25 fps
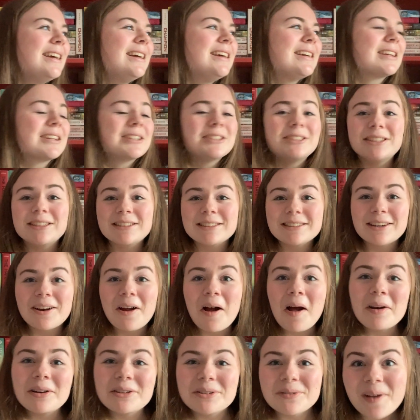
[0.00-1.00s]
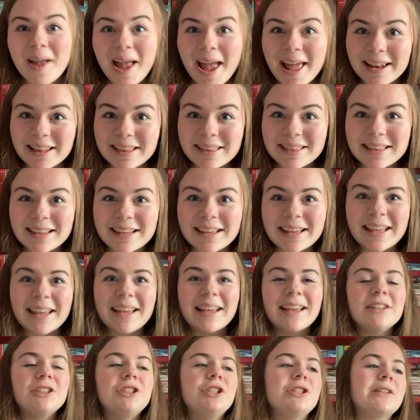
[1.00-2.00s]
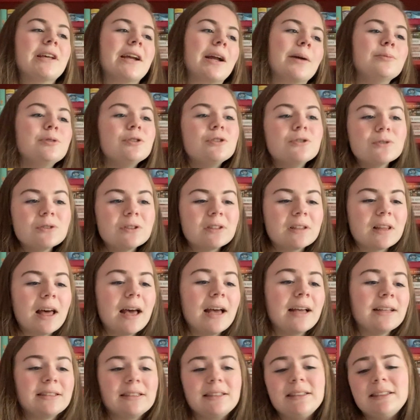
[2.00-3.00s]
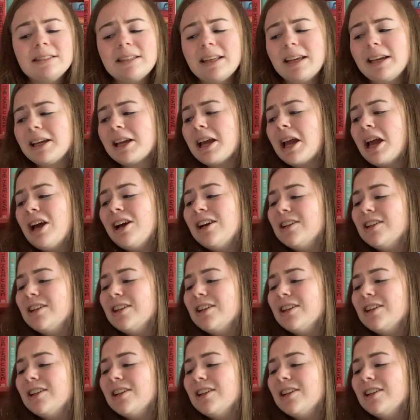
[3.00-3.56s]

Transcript: because she doesn't know how to do anything, and she's like, I'm useless, and he's like,